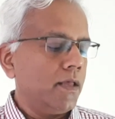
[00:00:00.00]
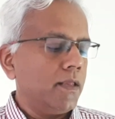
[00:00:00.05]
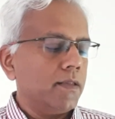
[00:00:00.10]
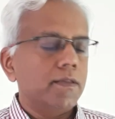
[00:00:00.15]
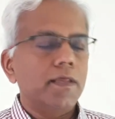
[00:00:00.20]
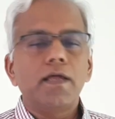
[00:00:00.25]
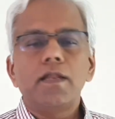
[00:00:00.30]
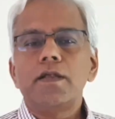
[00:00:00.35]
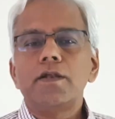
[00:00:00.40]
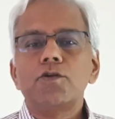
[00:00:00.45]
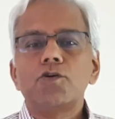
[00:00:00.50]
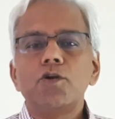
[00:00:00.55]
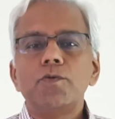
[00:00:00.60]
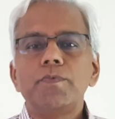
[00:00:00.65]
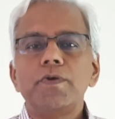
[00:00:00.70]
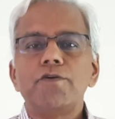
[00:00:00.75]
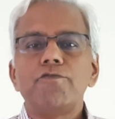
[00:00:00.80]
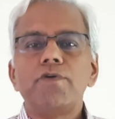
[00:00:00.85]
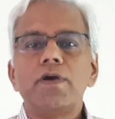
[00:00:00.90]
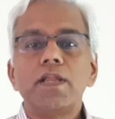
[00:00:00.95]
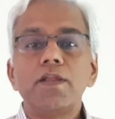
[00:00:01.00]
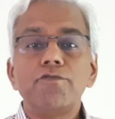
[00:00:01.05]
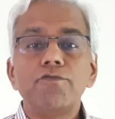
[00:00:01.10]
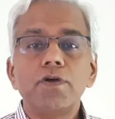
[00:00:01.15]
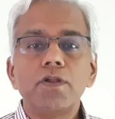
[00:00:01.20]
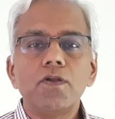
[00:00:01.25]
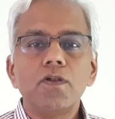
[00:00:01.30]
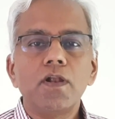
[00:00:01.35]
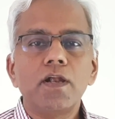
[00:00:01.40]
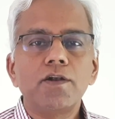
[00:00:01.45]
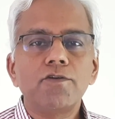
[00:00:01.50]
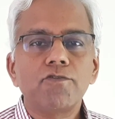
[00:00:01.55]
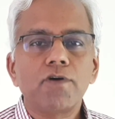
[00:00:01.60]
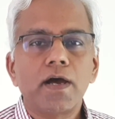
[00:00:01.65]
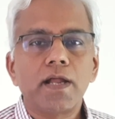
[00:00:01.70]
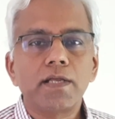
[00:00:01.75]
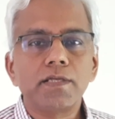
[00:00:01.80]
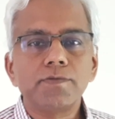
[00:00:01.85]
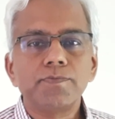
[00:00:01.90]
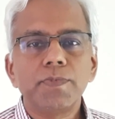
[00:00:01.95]
Then it could be a very virulent
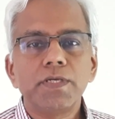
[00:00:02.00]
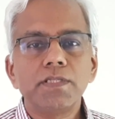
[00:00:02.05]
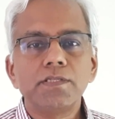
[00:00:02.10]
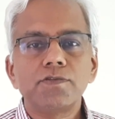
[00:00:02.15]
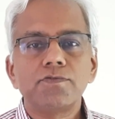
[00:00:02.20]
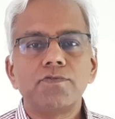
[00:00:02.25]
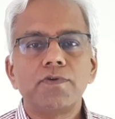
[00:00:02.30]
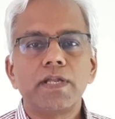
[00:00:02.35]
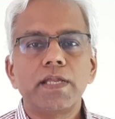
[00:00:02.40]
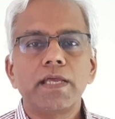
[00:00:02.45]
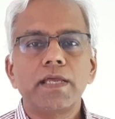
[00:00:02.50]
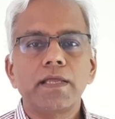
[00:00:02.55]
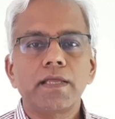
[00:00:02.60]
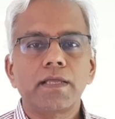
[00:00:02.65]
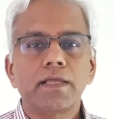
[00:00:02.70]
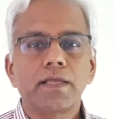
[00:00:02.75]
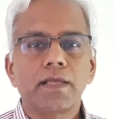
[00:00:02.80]
virus, means very